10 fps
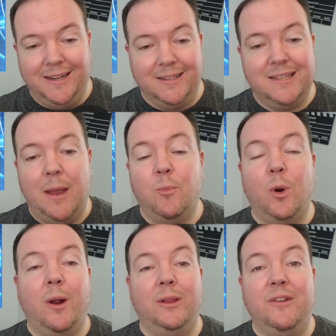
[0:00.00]
to
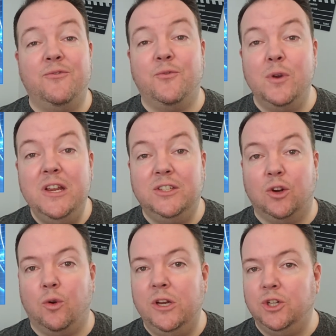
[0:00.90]
temporarily freeze a
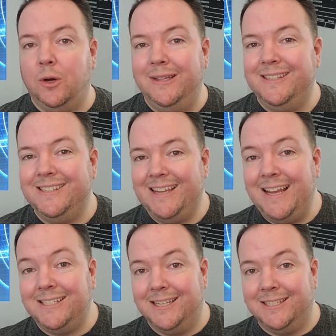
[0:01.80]
creature in
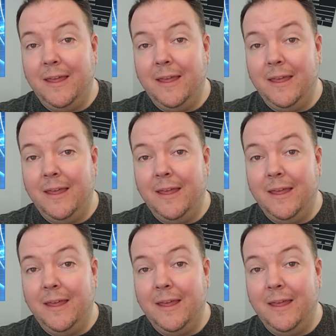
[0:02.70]
stasis